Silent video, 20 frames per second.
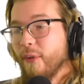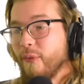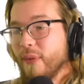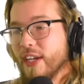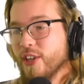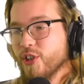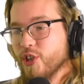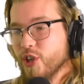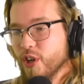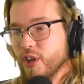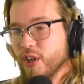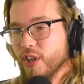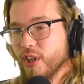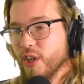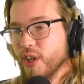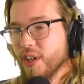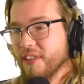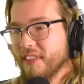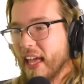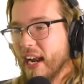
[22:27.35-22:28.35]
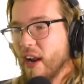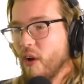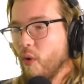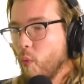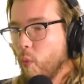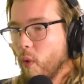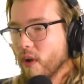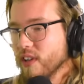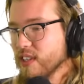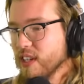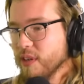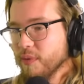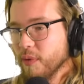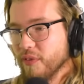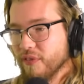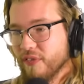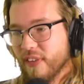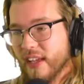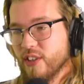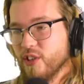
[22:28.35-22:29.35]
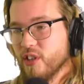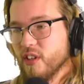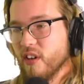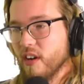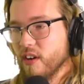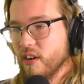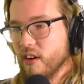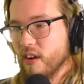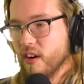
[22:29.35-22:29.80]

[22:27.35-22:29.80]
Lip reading: reassured her that it wasn't a reflection on